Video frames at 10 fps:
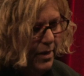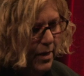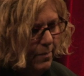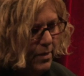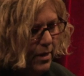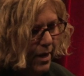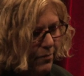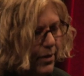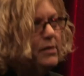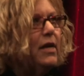you came to the
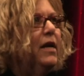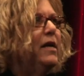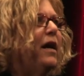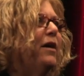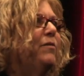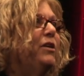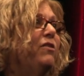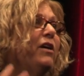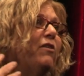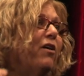conference,
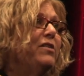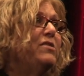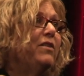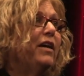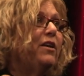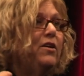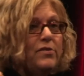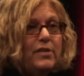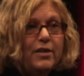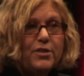you can also get
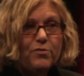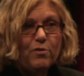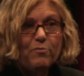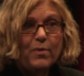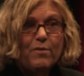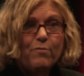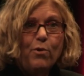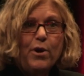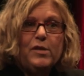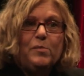cues not just from my
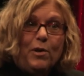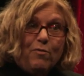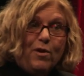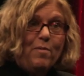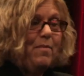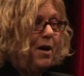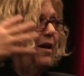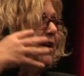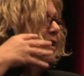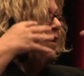voice, but from
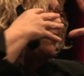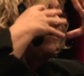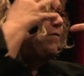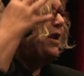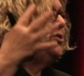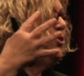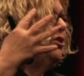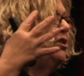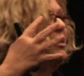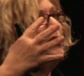my
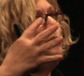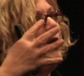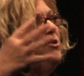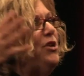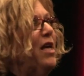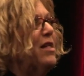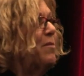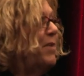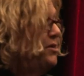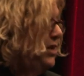facial expression and my